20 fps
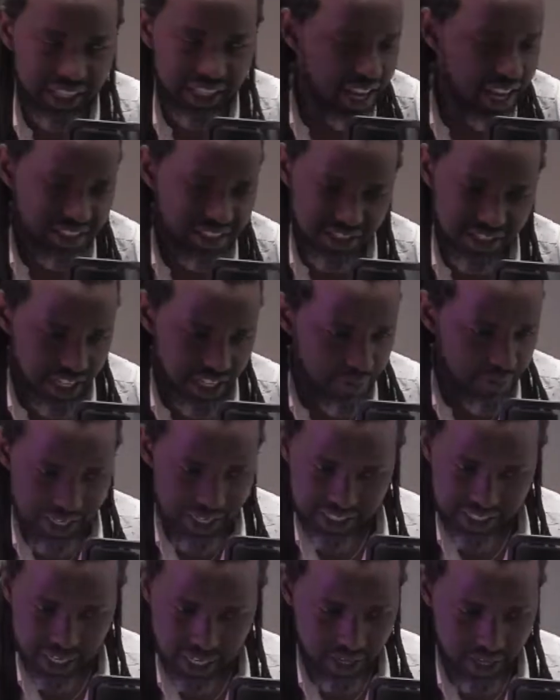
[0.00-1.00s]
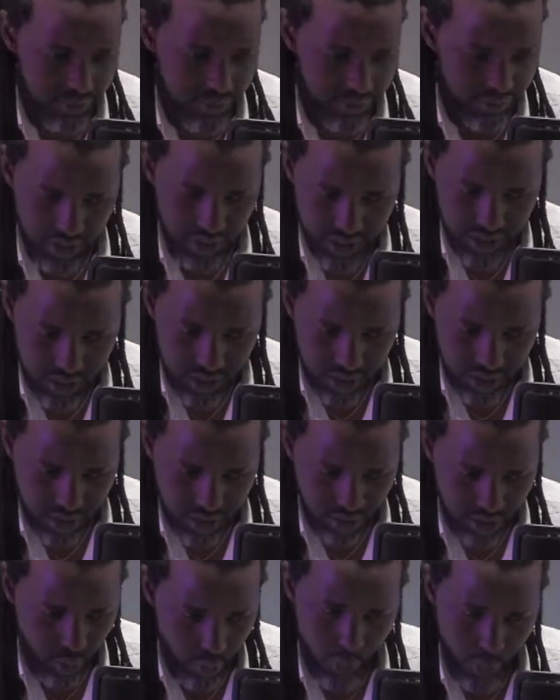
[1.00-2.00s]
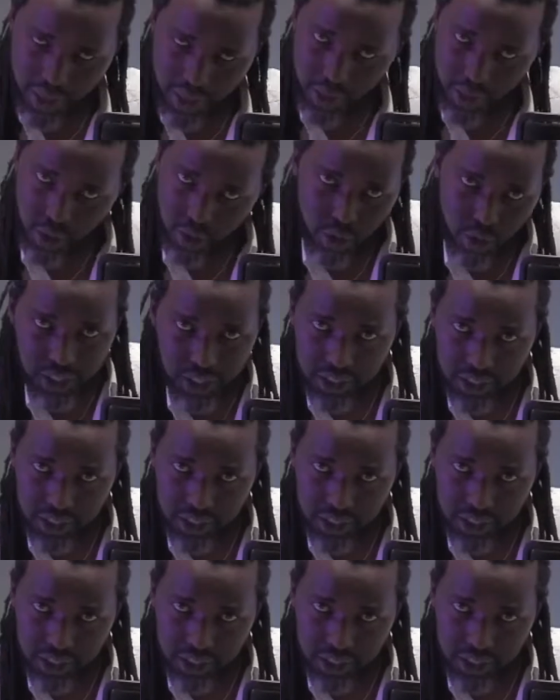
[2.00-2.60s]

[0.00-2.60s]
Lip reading: really matter where your goal is.